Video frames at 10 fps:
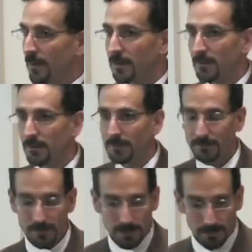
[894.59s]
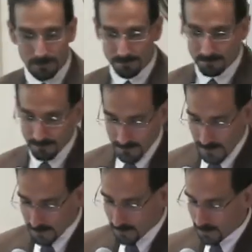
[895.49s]
So um,
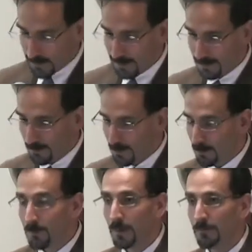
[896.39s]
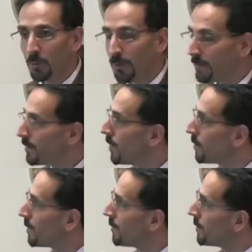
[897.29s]
that is certainly uh, something important to
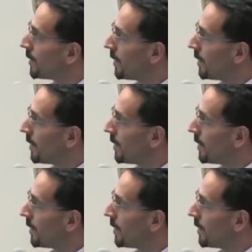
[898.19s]
note of